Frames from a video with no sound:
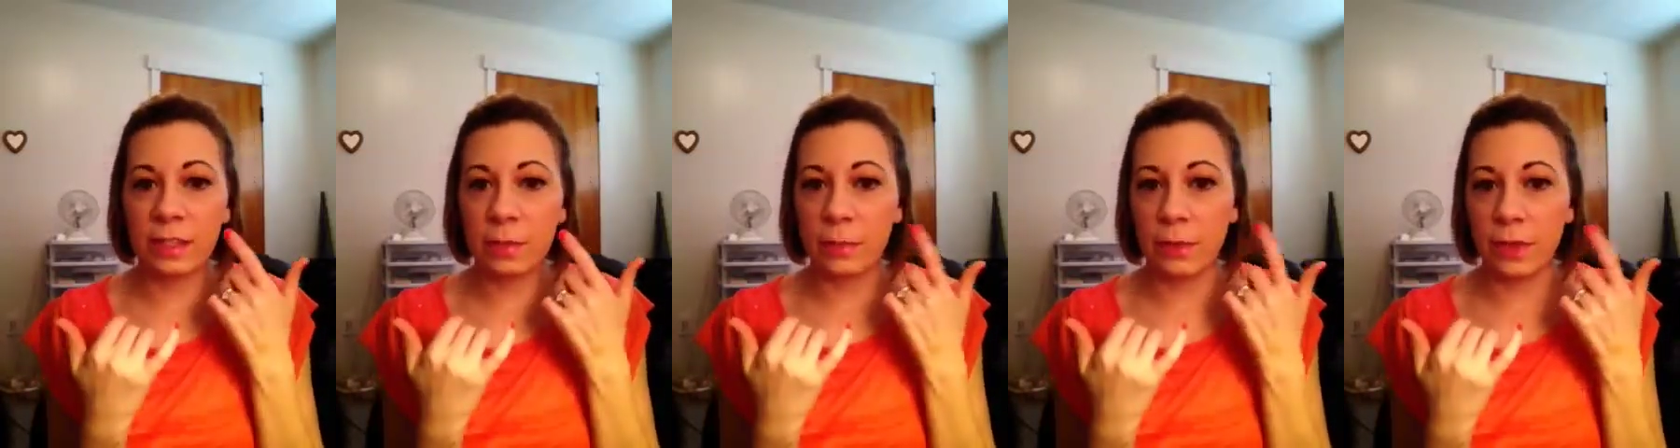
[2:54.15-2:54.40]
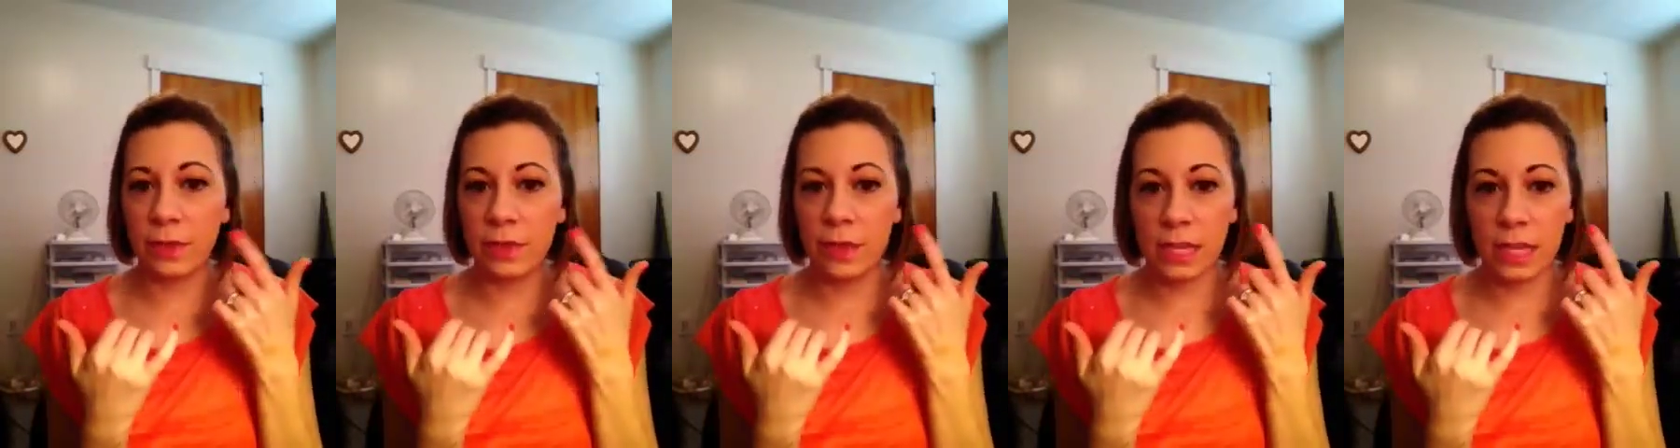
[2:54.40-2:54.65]
to
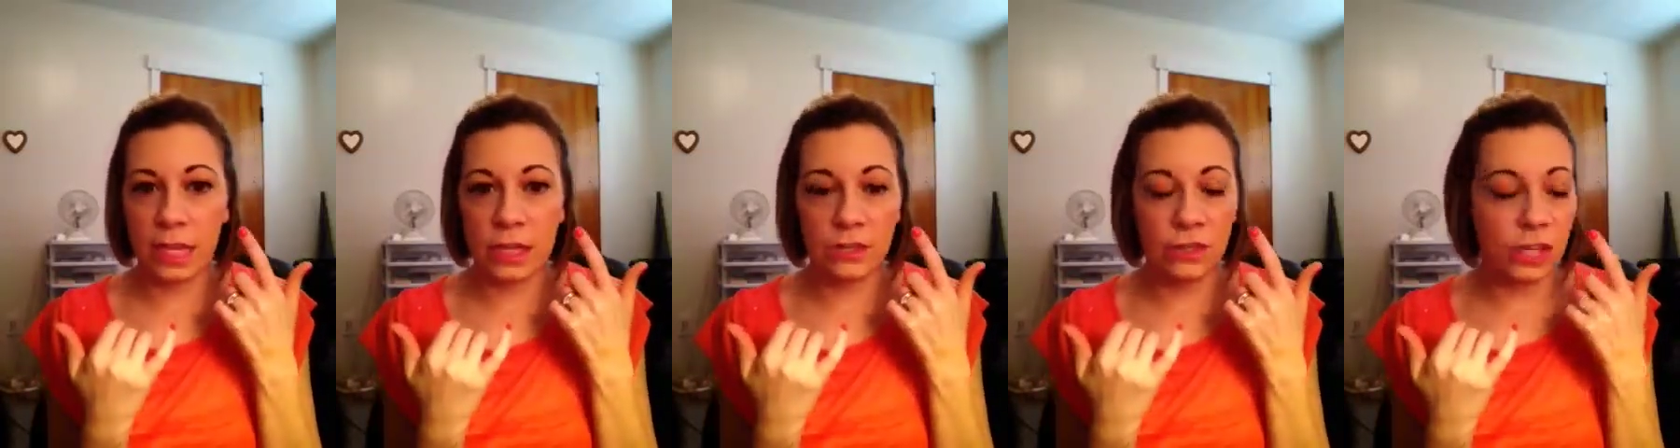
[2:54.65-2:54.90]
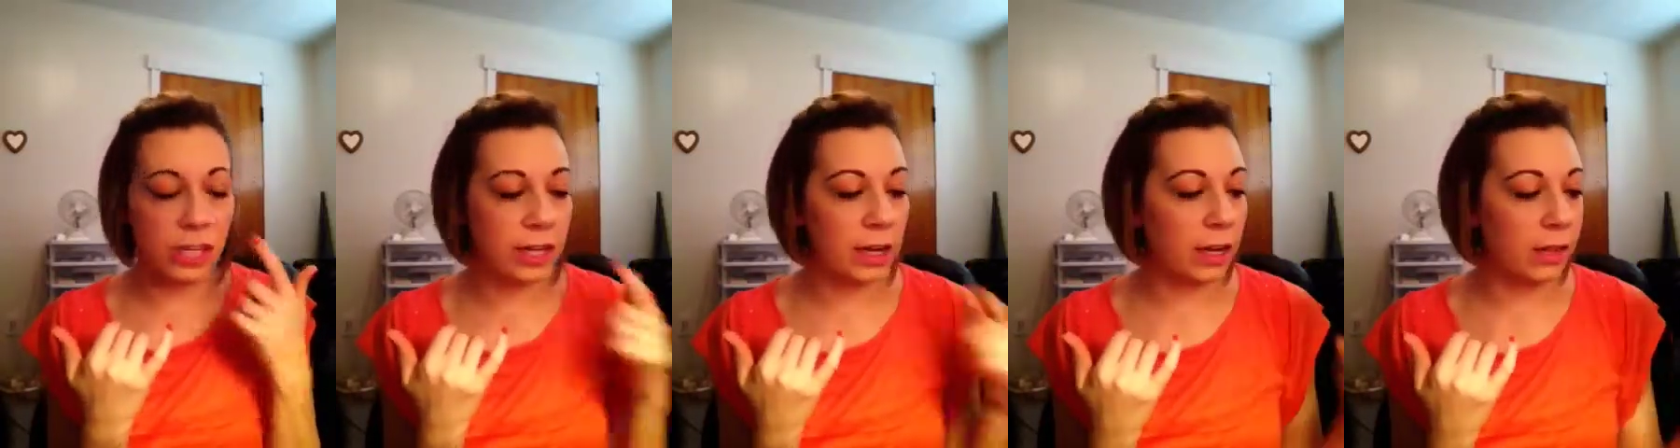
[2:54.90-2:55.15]
put the
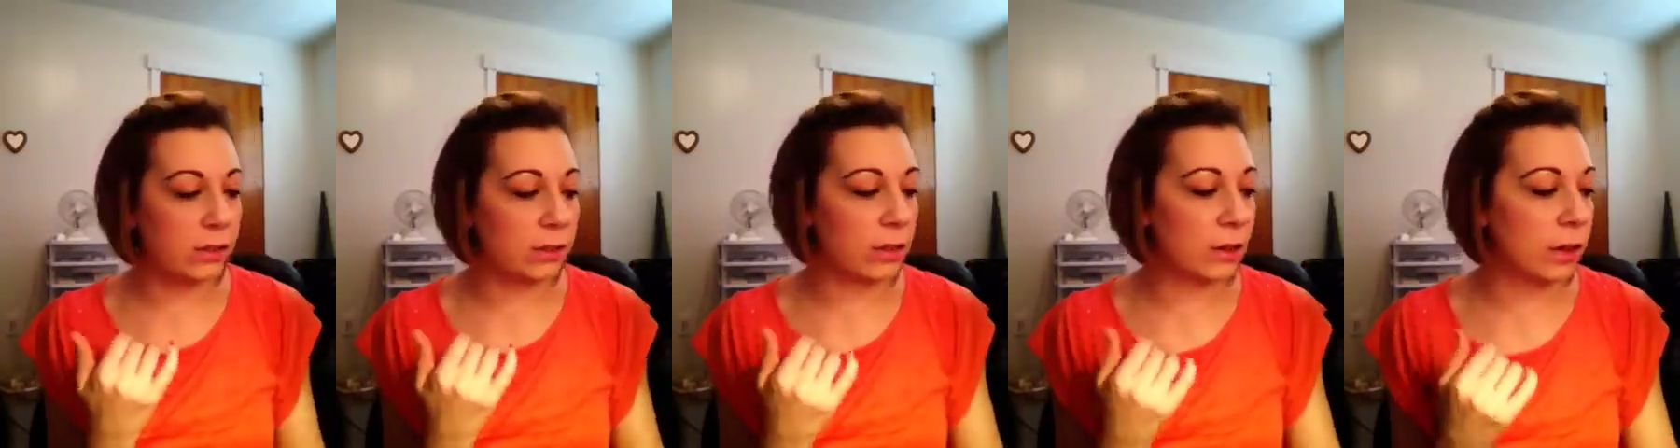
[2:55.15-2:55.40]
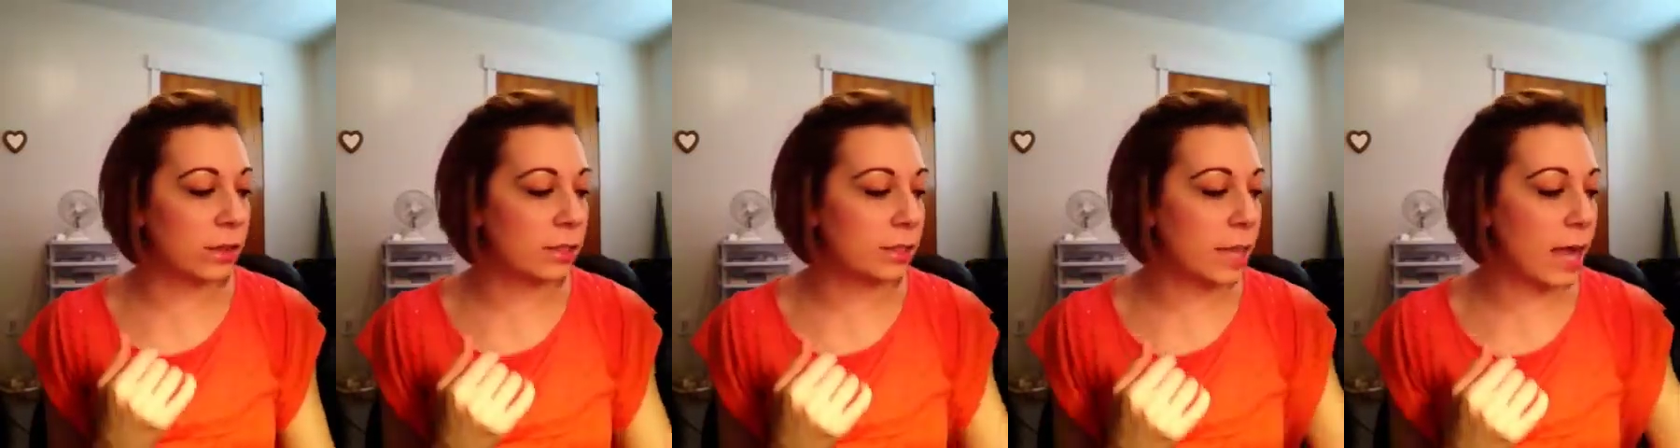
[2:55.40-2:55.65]
cheek color
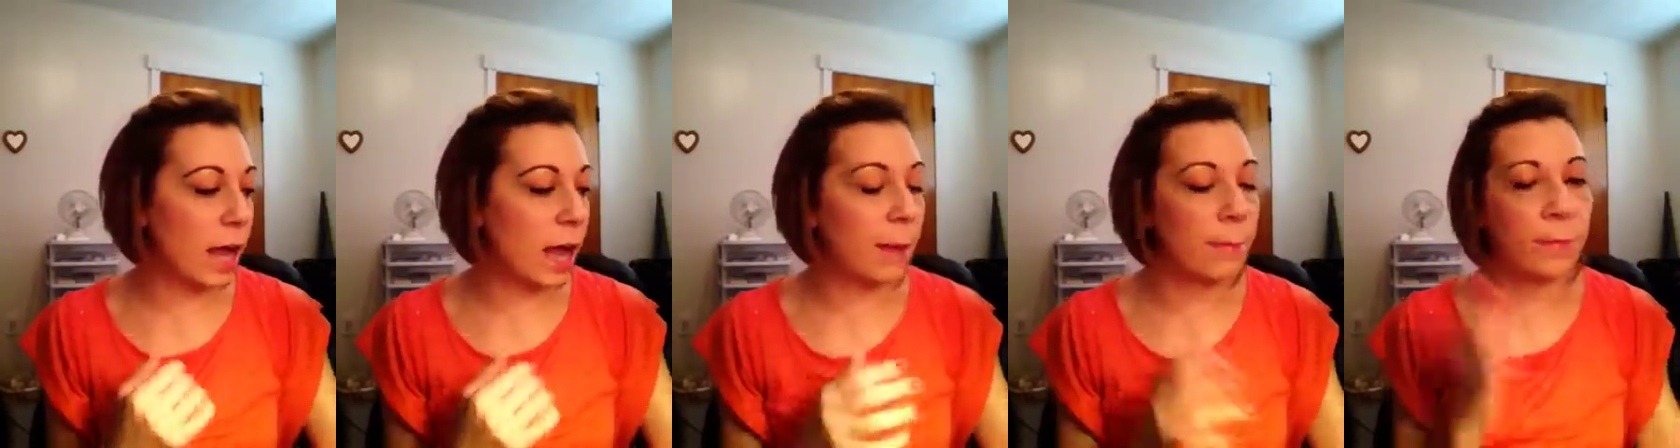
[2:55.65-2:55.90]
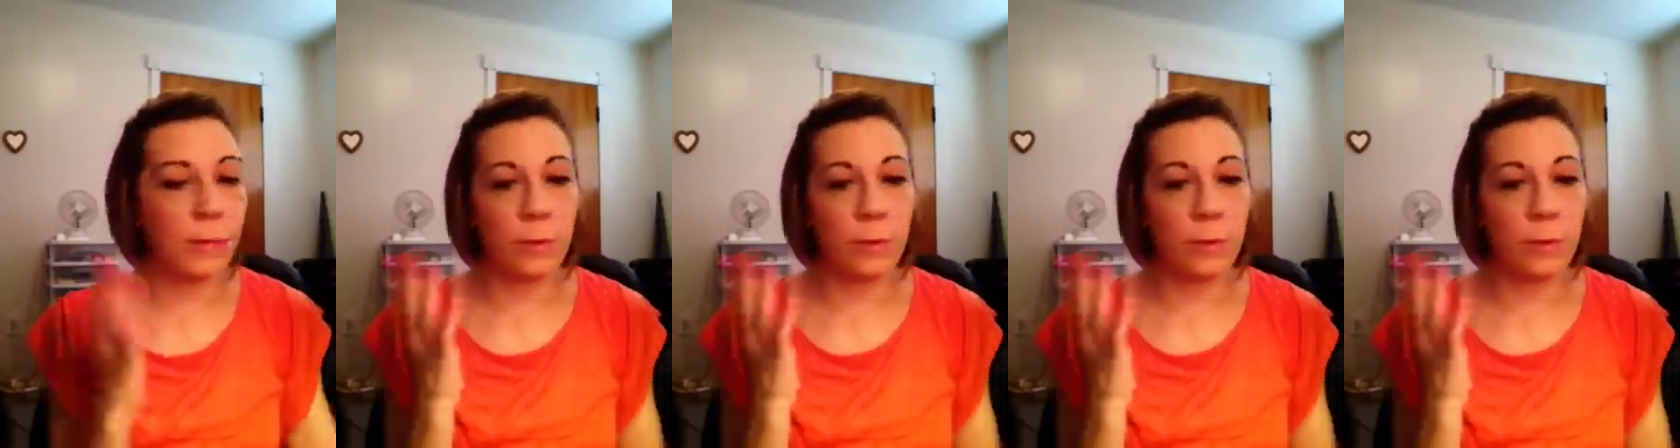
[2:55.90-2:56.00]
on top,